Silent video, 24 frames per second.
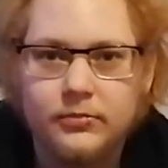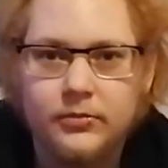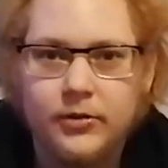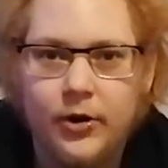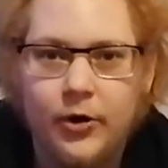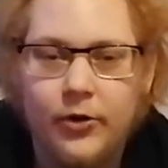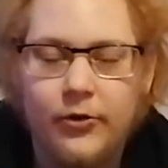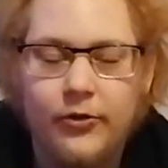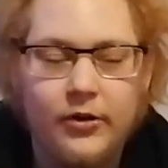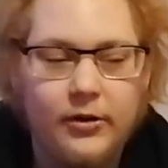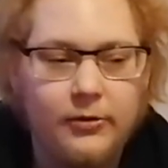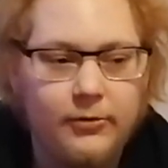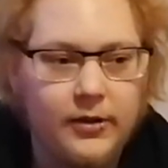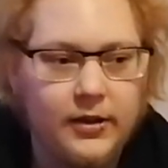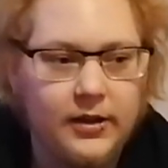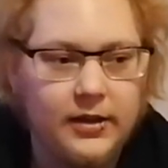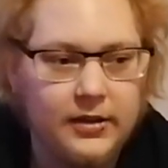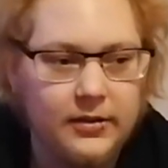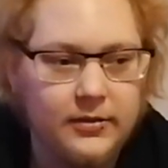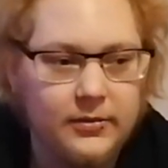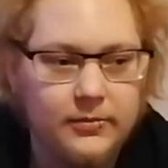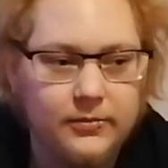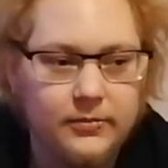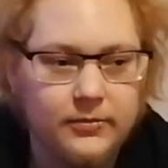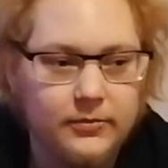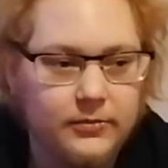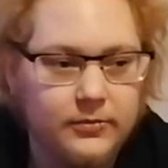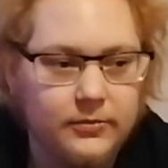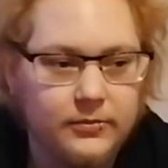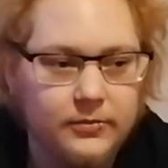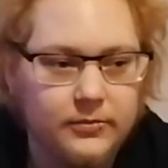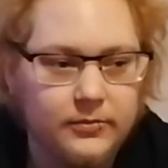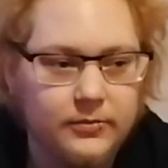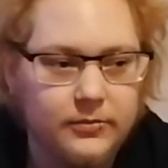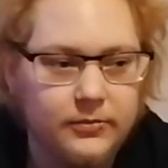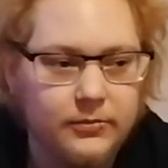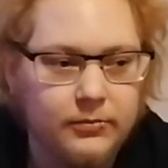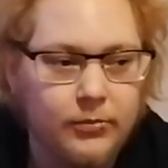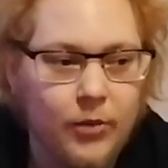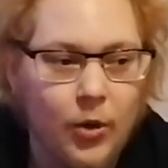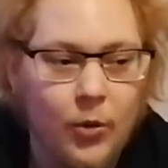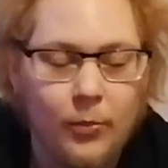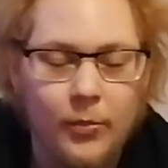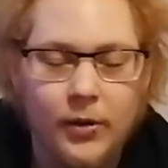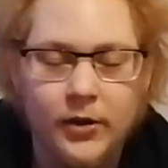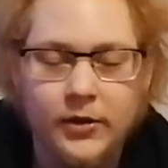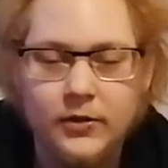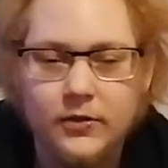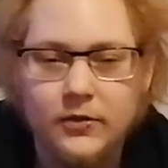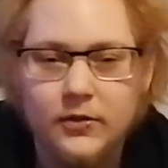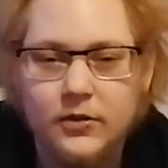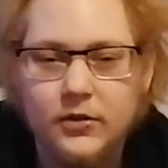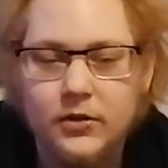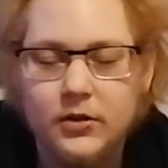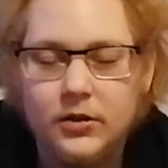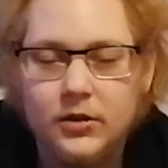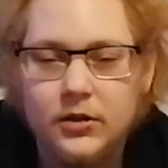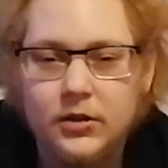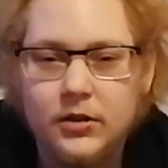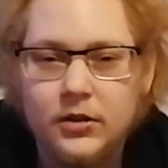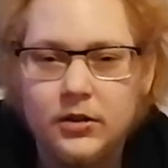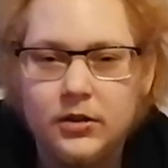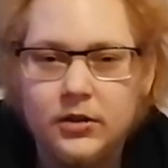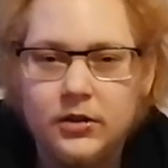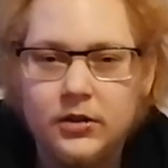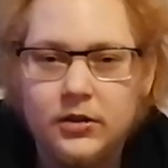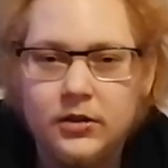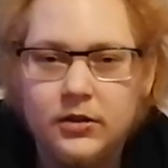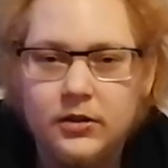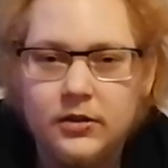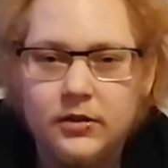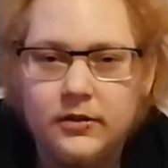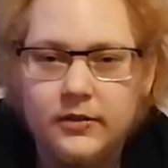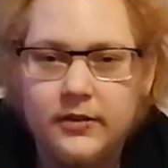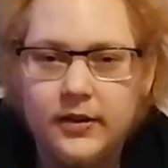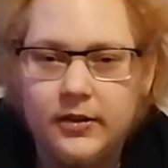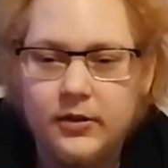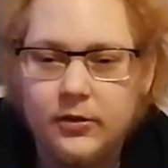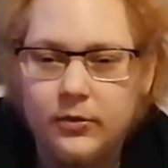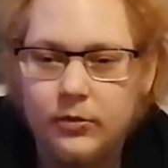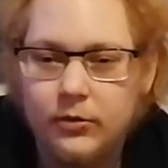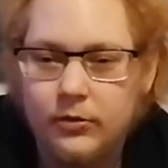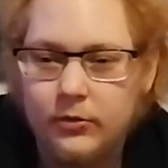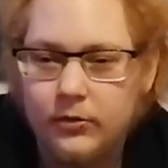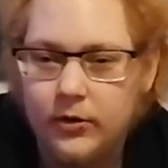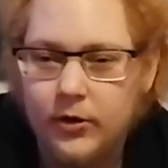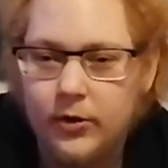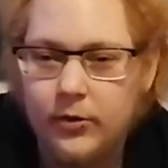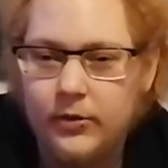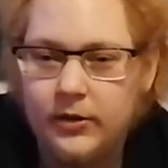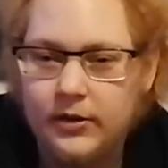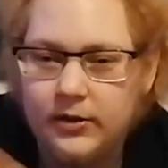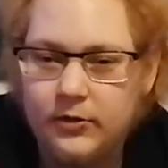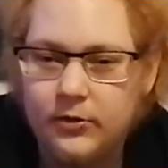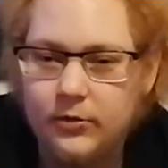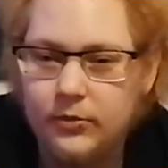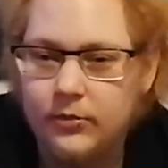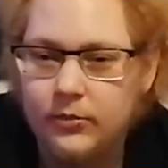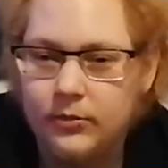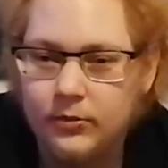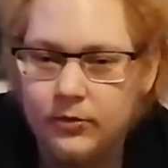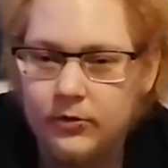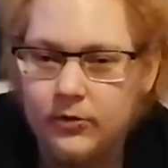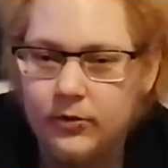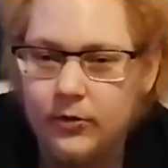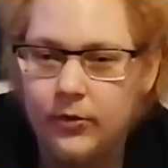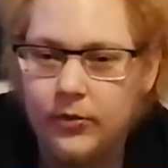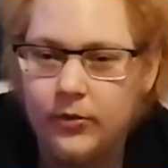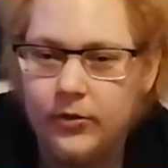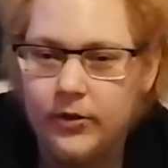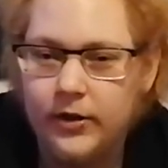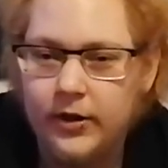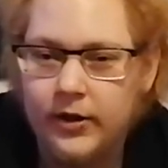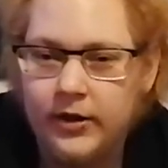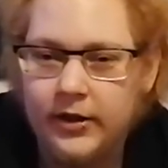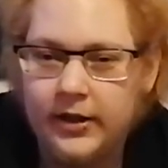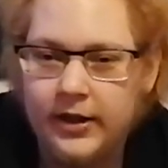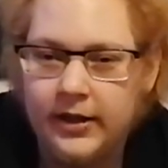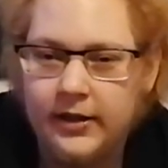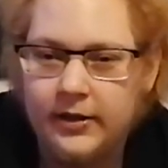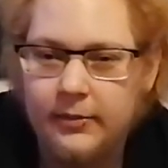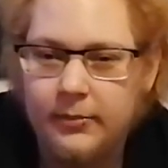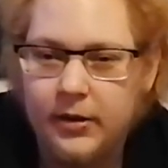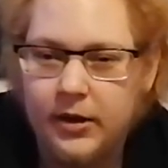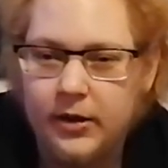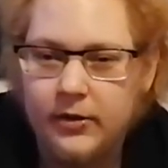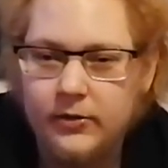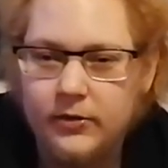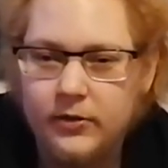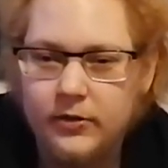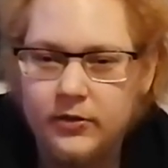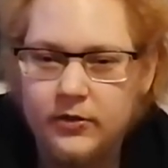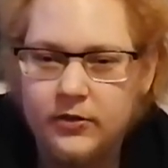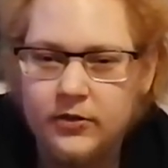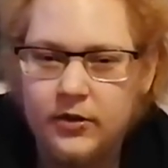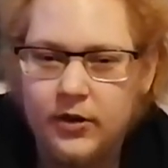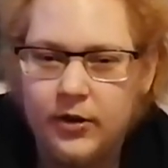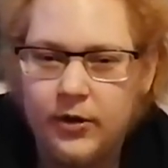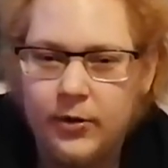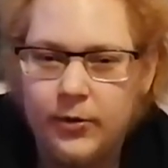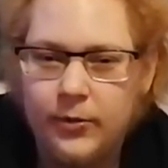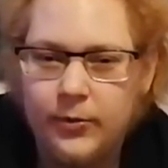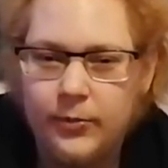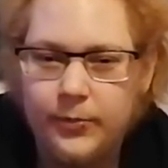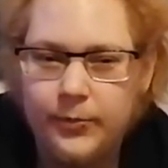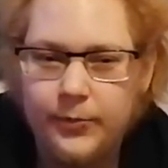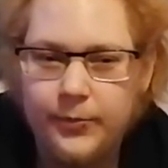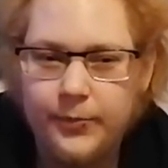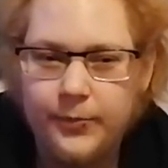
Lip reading: horrific moment that you're going to talk again about. So